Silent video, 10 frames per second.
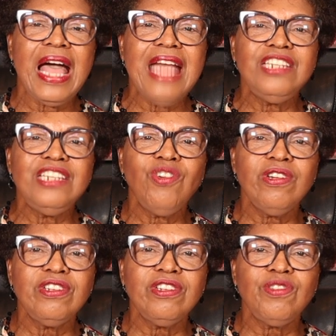And in
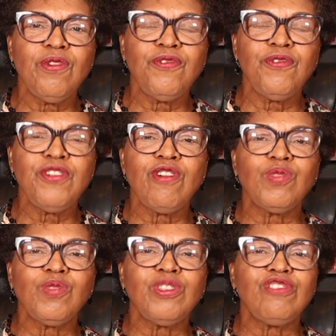order to figure
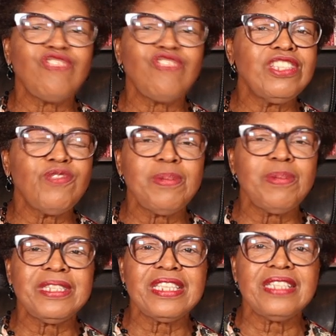out what your
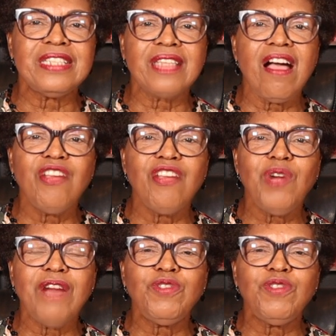transferable skills are,
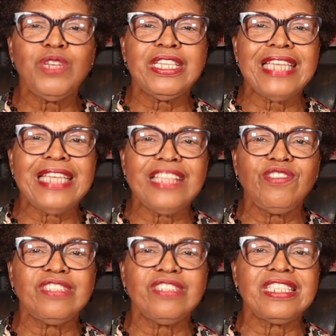you have to
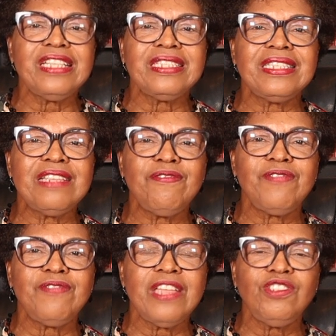get your skills
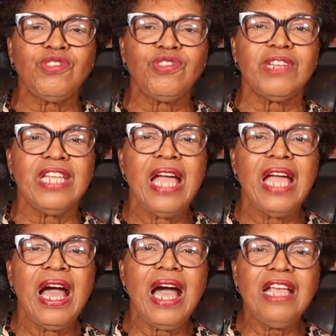inventory.
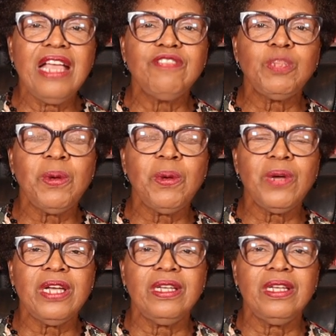I have
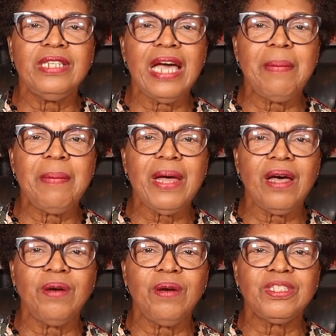spoken
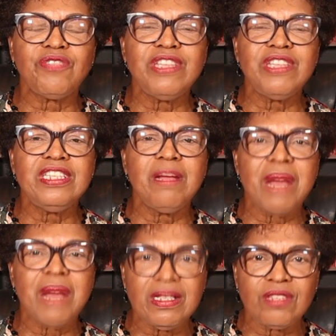about creating a
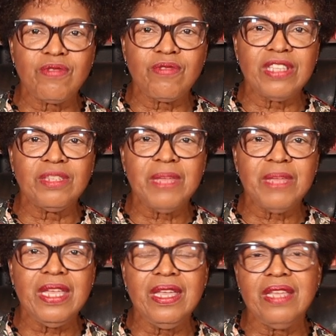master
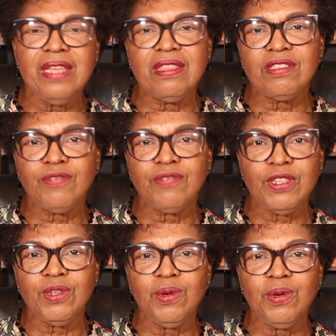resume in this
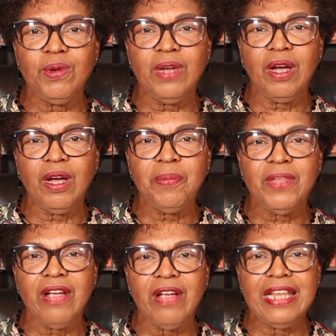video
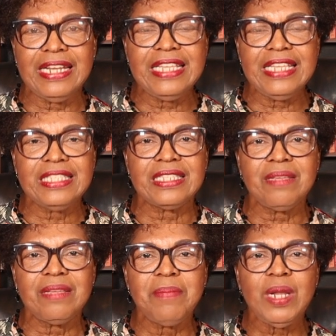up there and
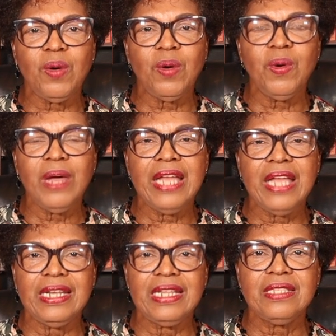linked below
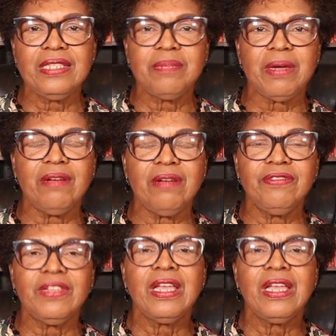and linked above.